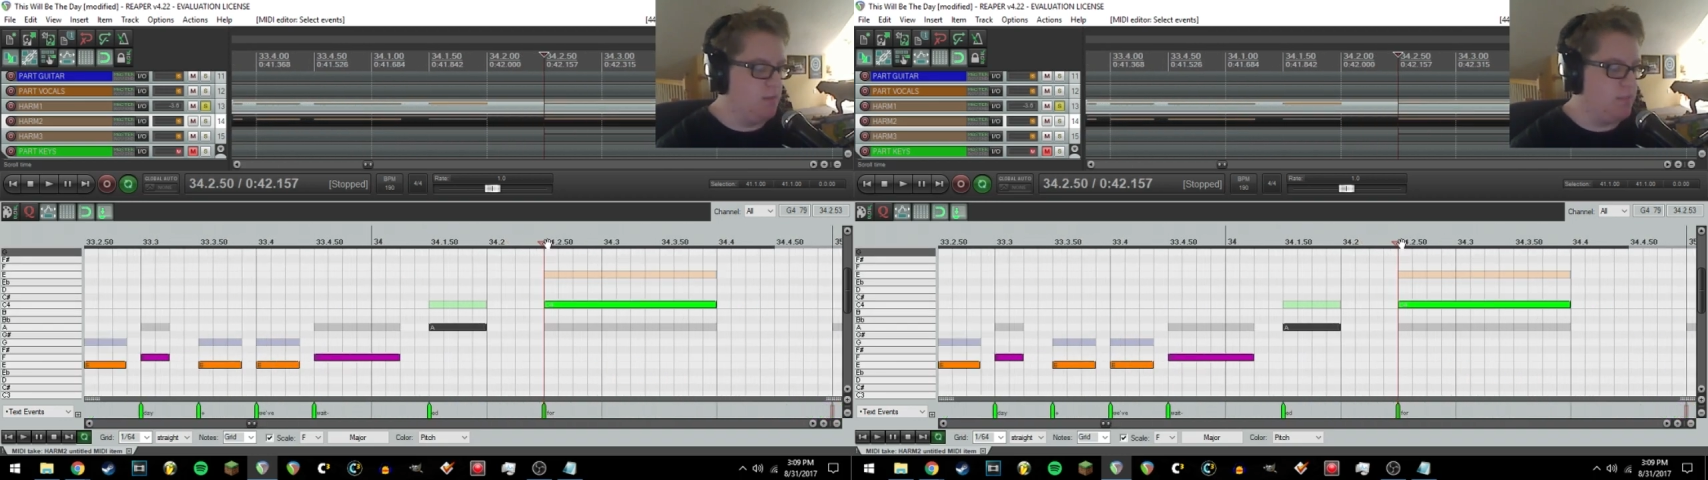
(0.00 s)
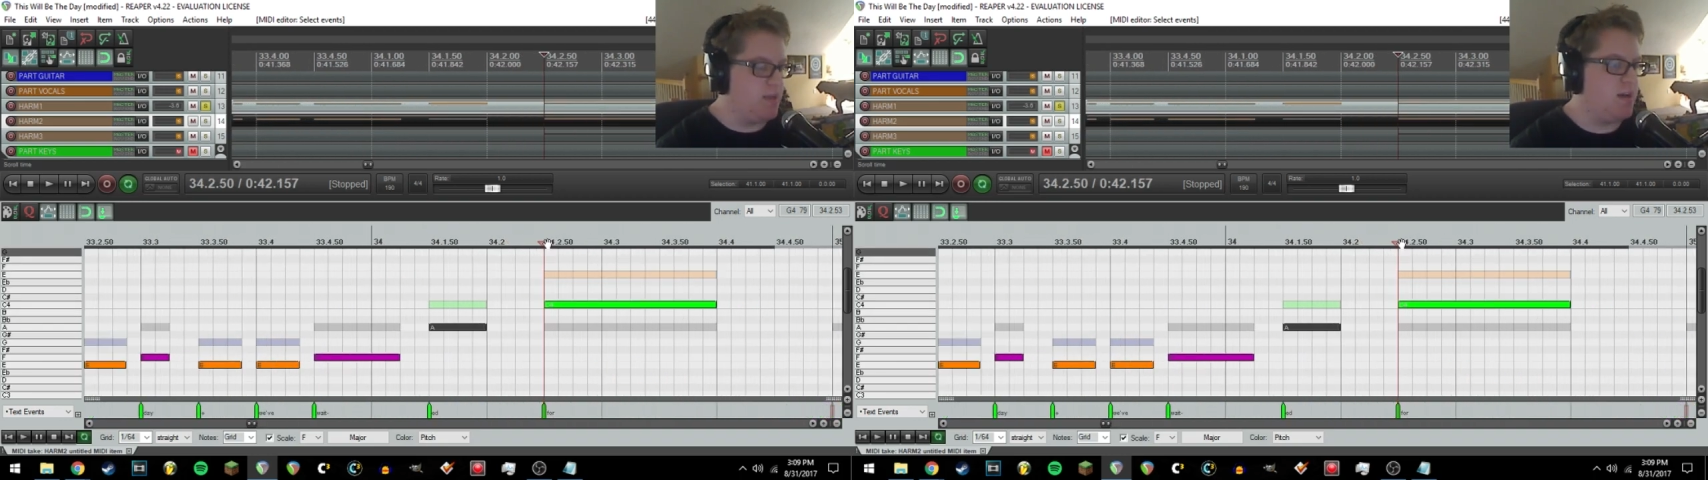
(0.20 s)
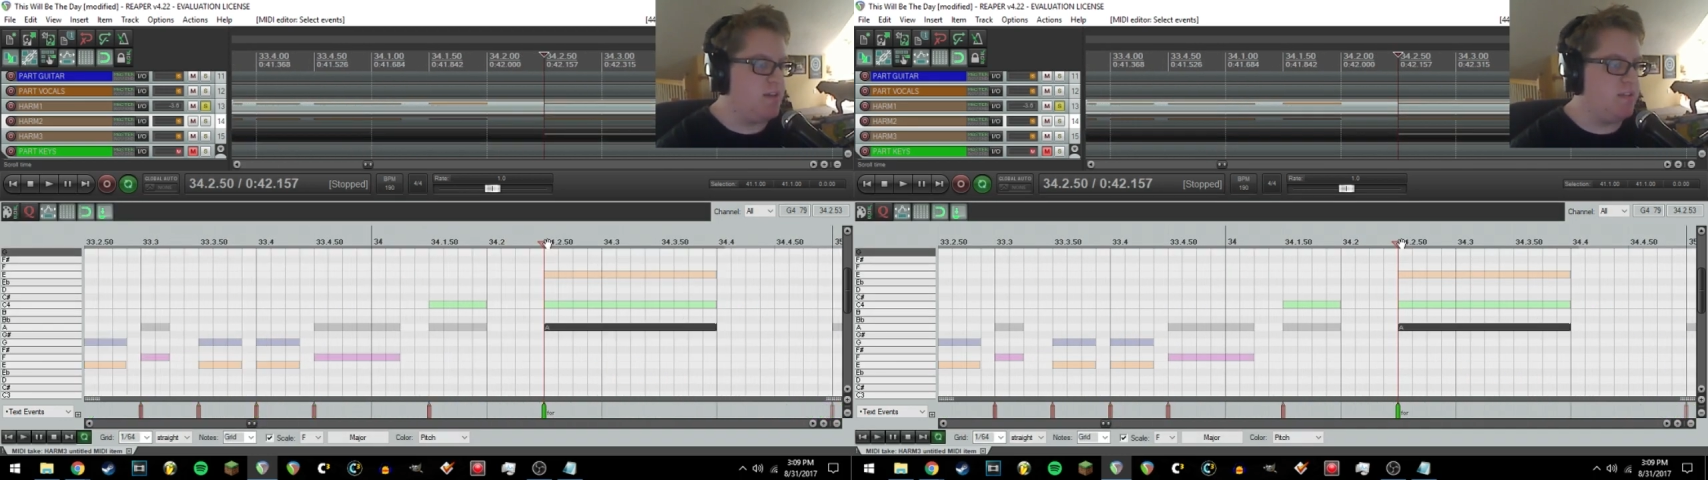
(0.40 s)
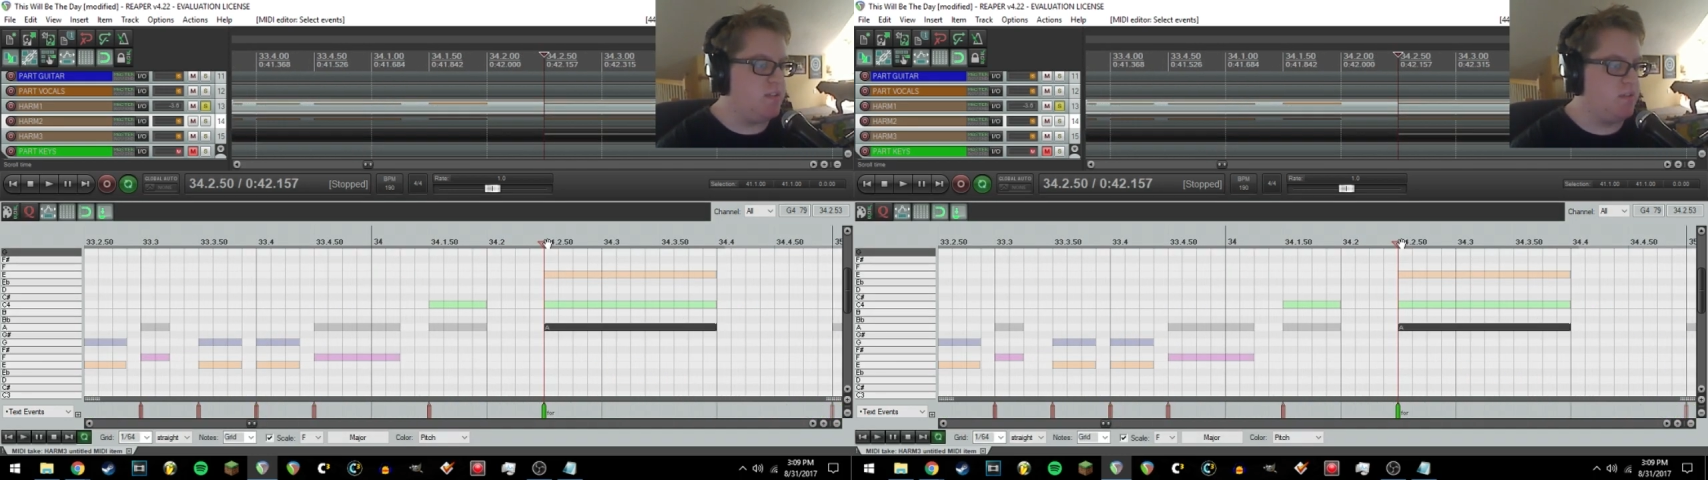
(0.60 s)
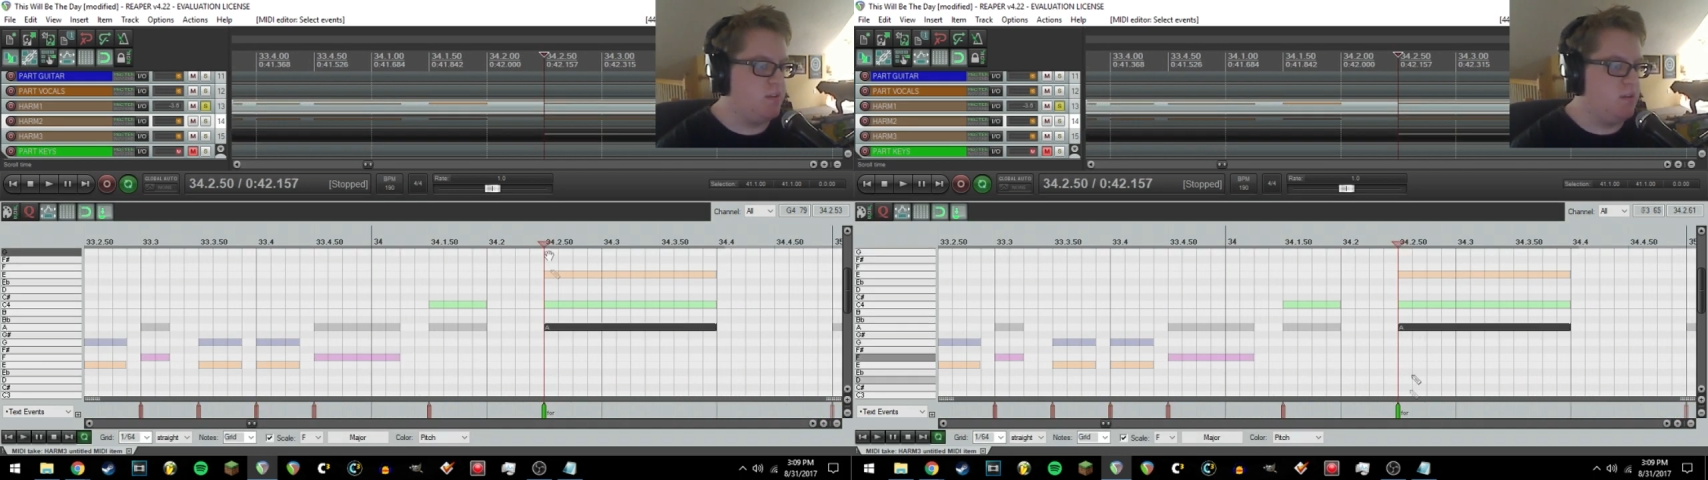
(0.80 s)

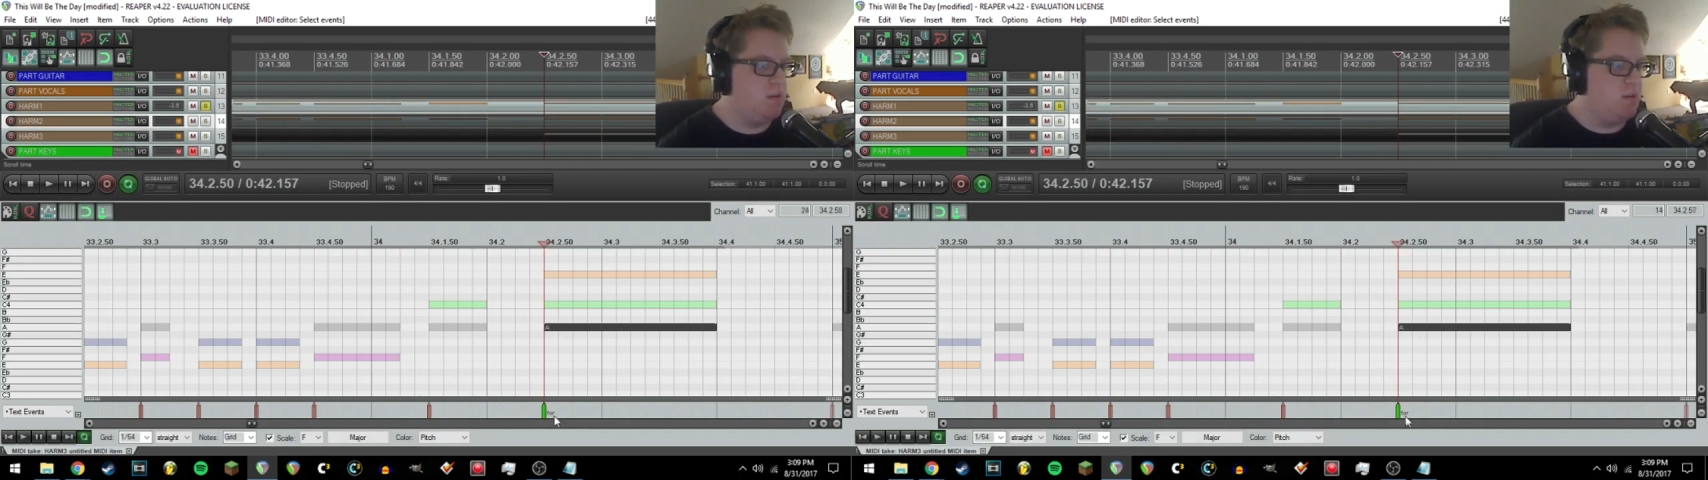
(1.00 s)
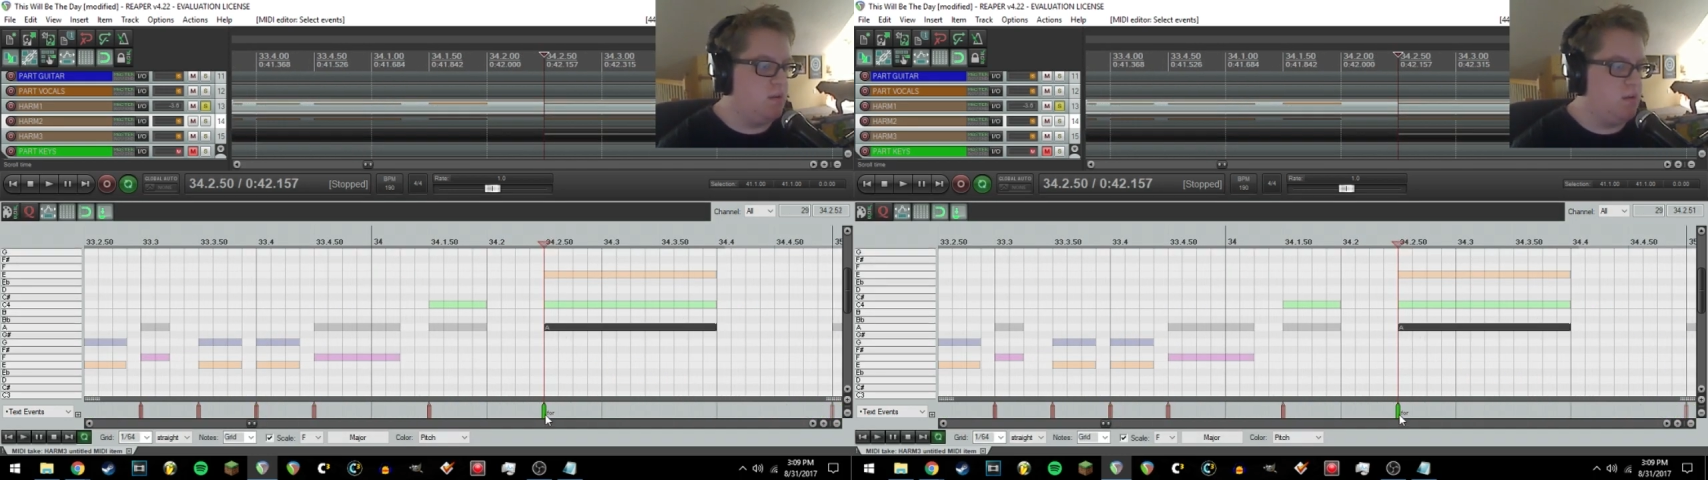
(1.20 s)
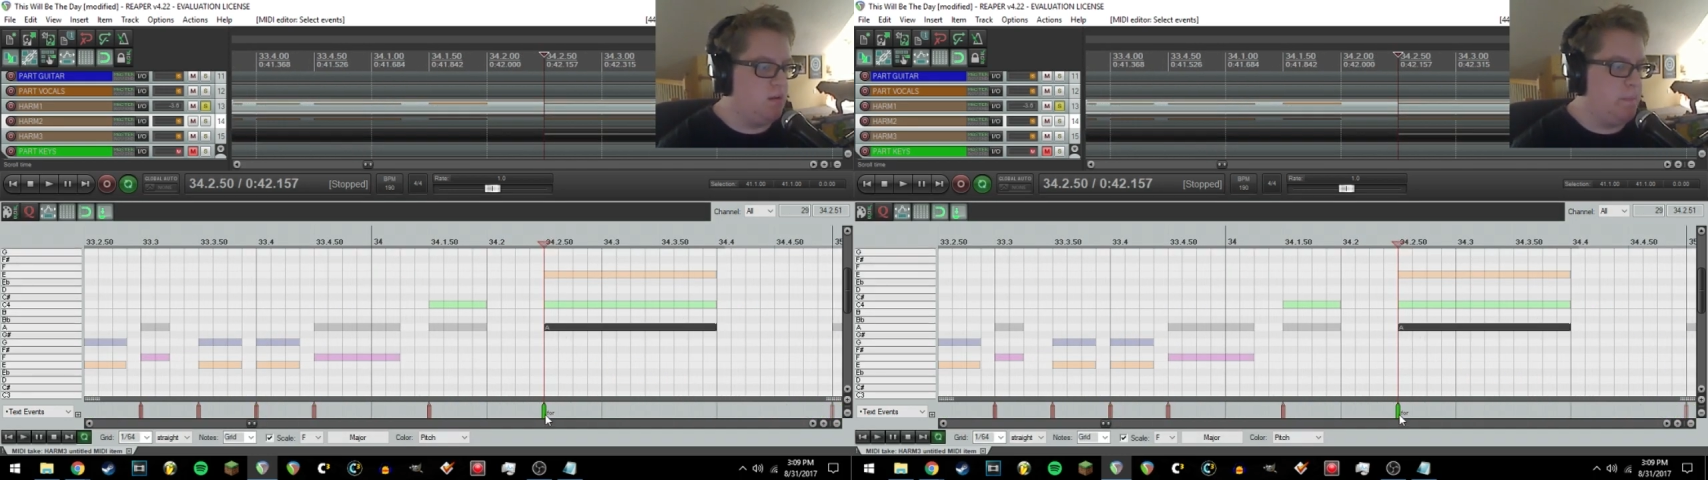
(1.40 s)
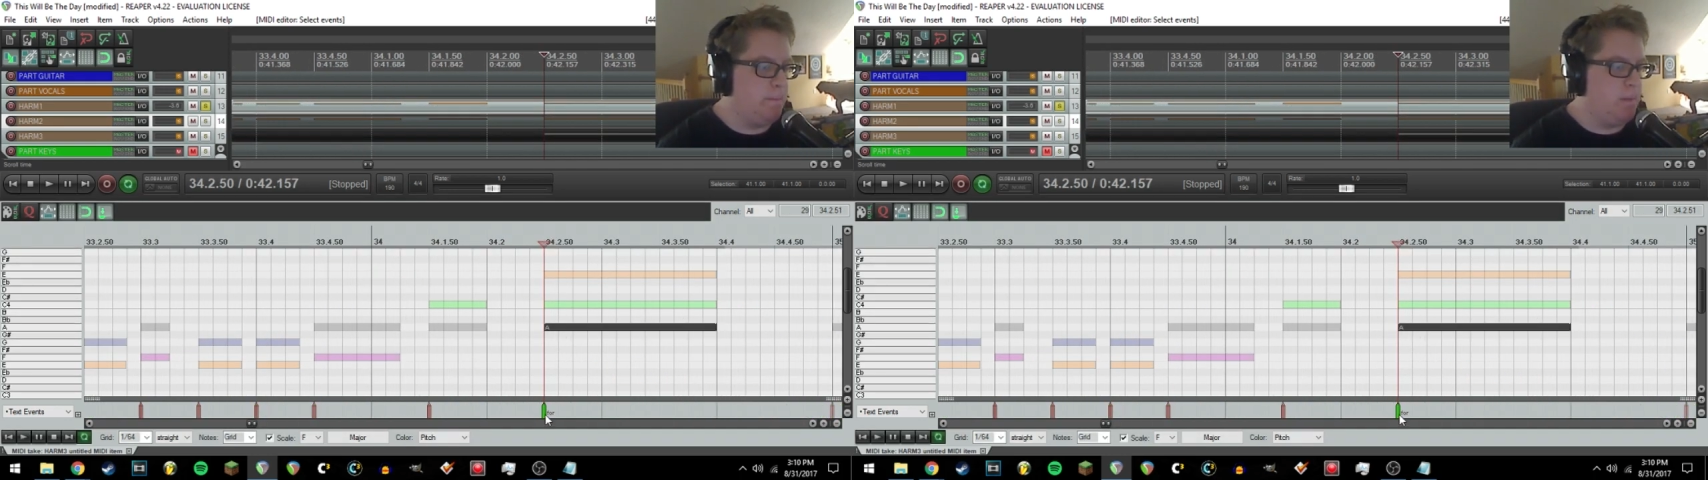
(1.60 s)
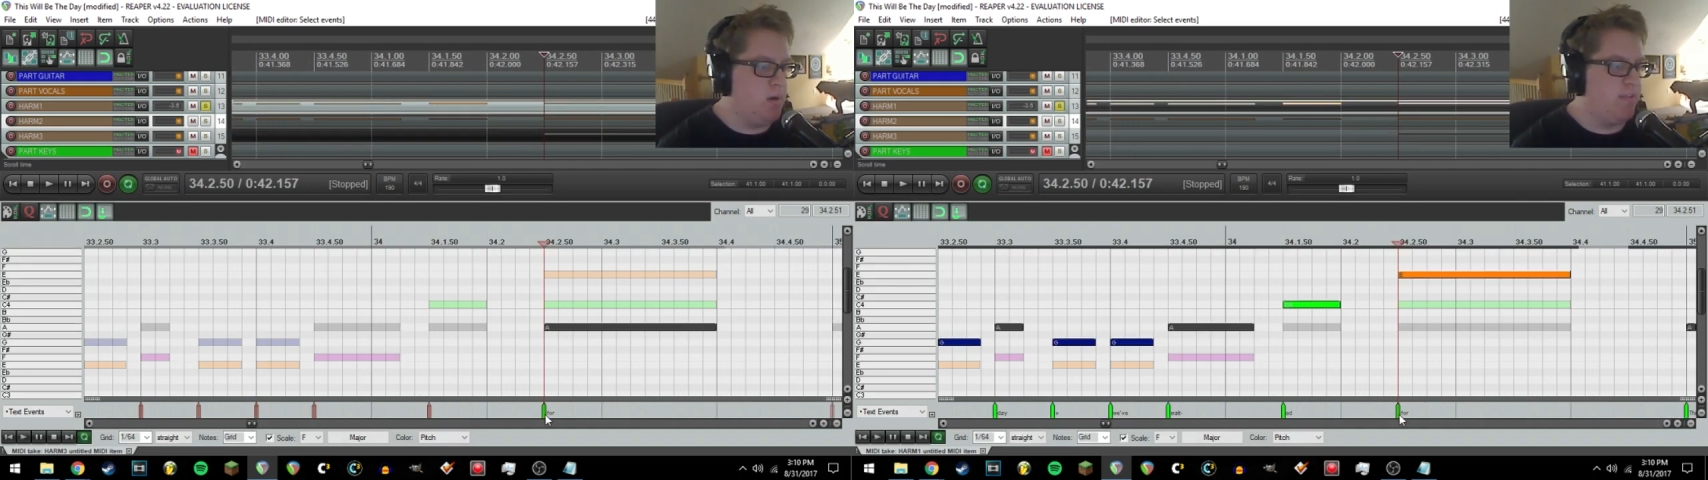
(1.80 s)
Because
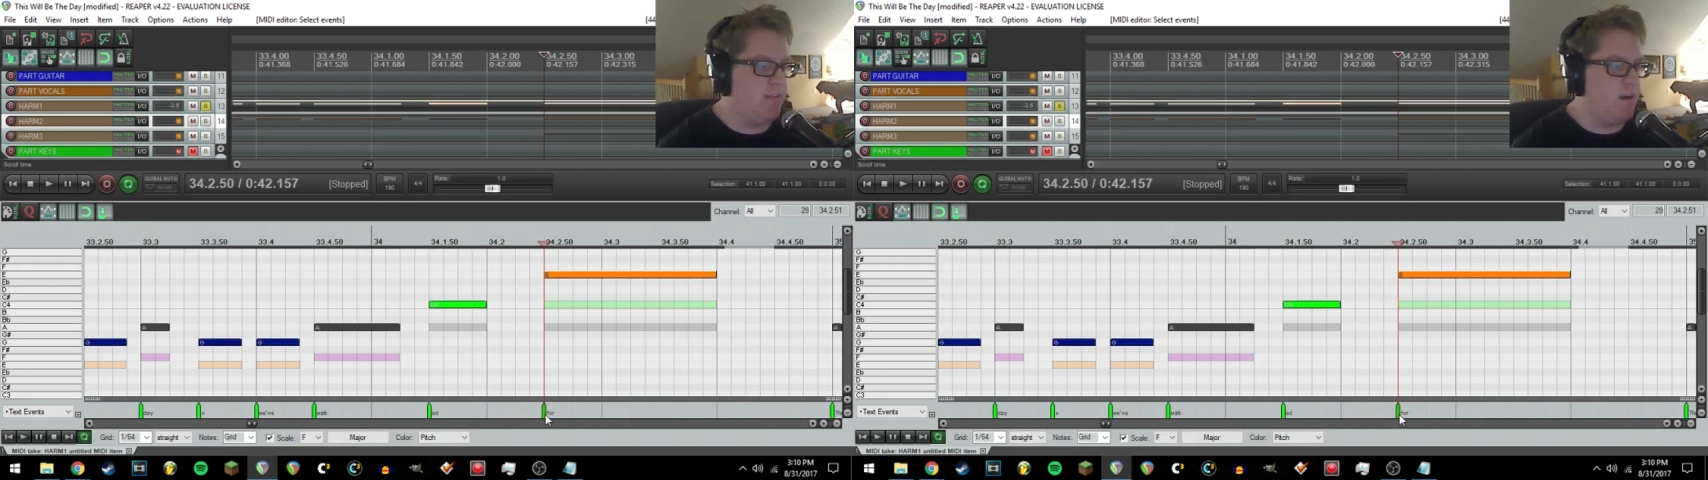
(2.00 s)
both